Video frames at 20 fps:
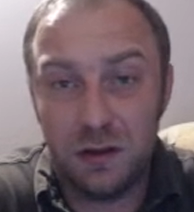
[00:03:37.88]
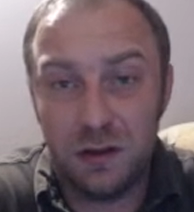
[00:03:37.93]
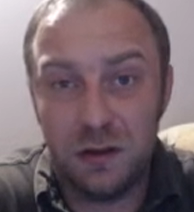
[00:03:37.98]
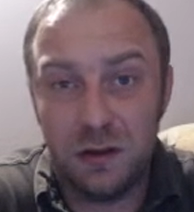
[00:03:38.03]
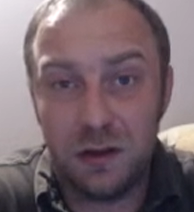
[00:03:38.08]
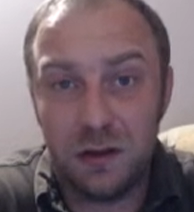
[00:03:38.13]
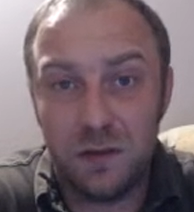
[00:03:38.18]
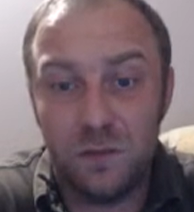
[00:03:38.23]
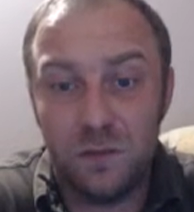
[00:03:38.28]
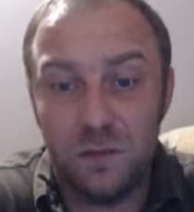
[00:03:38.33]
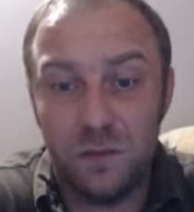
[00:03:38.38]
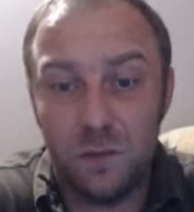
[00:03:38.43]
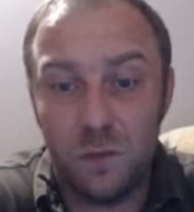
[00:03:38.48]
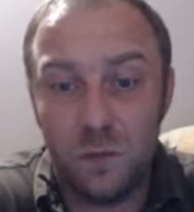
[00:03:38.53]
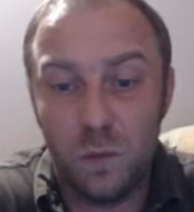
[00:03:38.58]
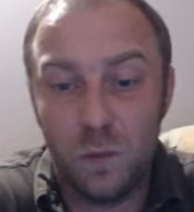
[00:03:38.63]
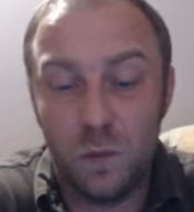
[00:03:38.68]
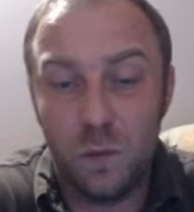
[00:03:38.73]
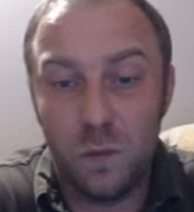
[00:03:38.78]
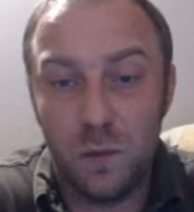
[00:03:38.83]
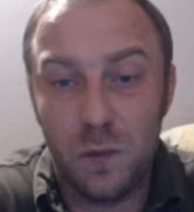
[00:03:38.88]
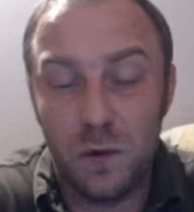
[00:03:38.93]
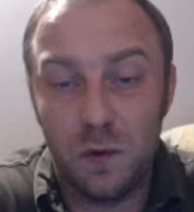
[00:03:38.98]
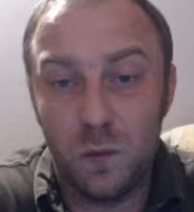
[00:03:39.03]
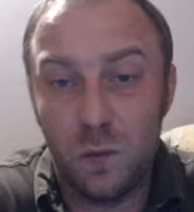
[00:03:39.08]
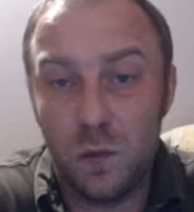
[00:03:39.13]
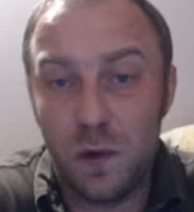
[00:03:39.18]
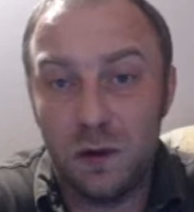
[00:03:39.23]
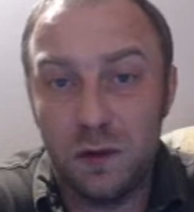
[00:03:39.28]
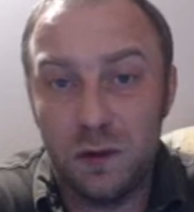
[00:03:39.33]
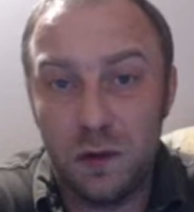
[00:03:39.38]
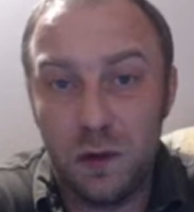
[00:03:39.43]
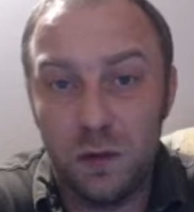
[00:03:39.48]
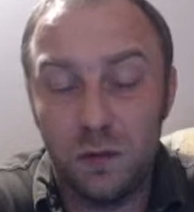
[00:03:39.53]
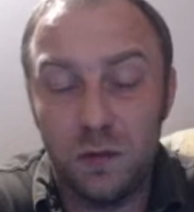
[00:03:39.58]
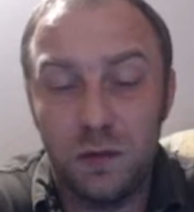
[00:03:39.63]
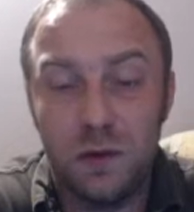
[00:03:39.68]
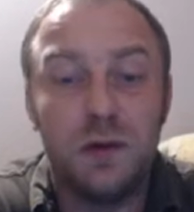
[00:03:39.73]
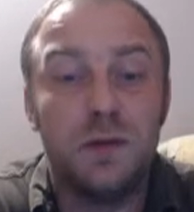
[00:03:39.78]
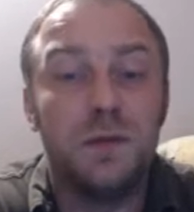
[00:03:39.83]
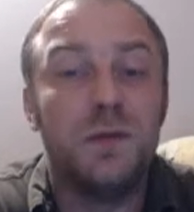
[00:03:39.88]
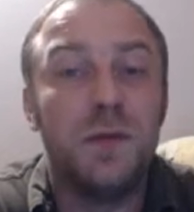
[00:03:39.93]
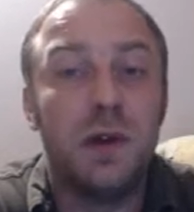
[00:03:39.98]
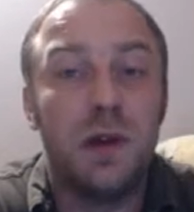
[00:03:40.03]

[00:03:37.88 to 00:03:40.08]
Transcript: uh, in a well-known um,